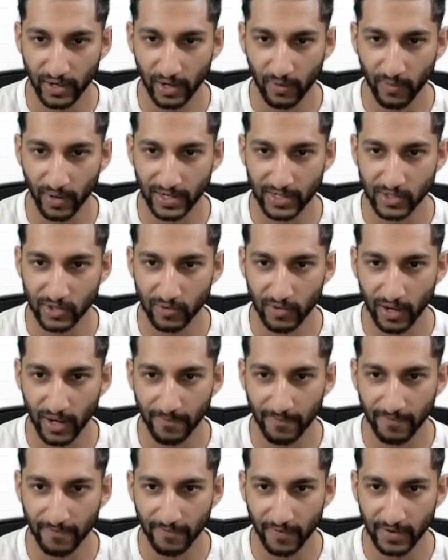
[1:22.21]
It wanted to go
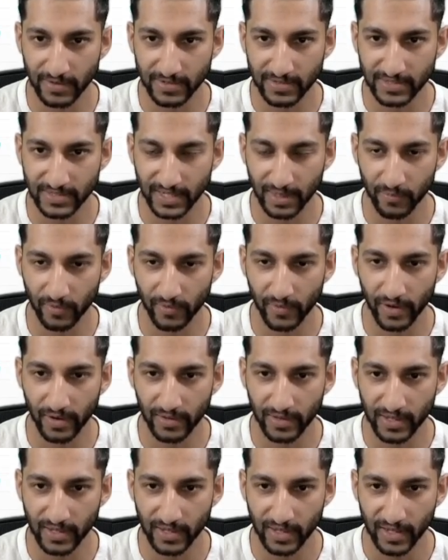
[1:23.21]
up first
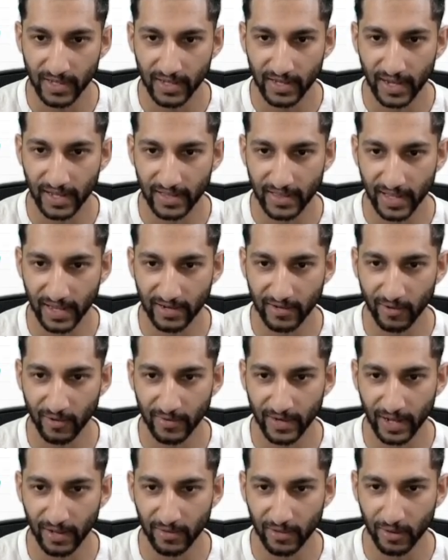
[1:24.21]
temporarily and then go
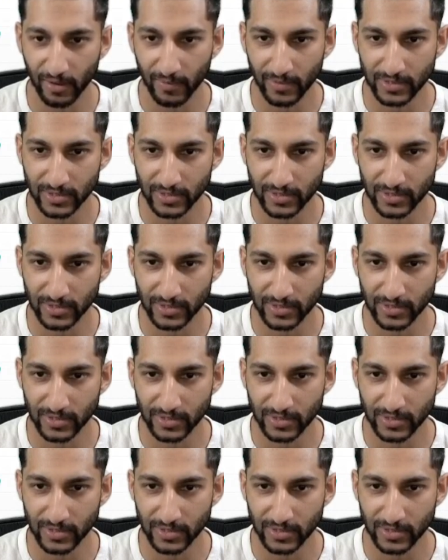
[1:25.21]
down lower.